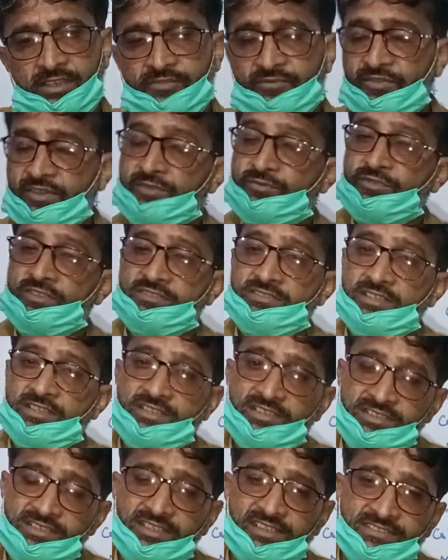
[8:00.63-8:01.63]
When we say
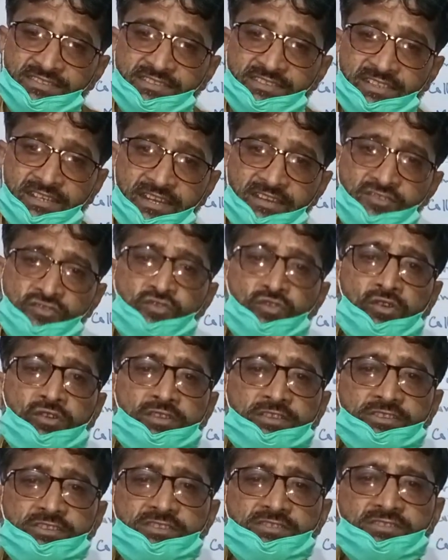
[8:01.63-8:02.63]
he has great
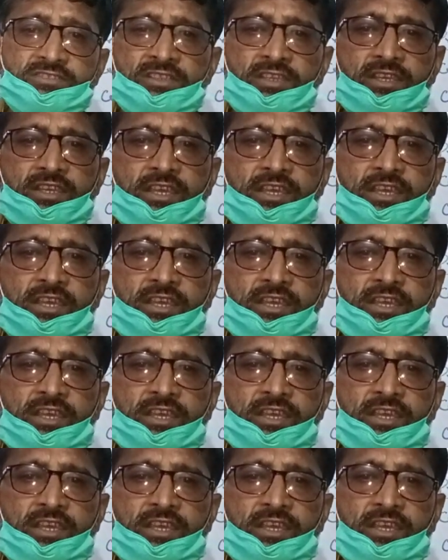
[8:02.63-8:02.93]
knowledge,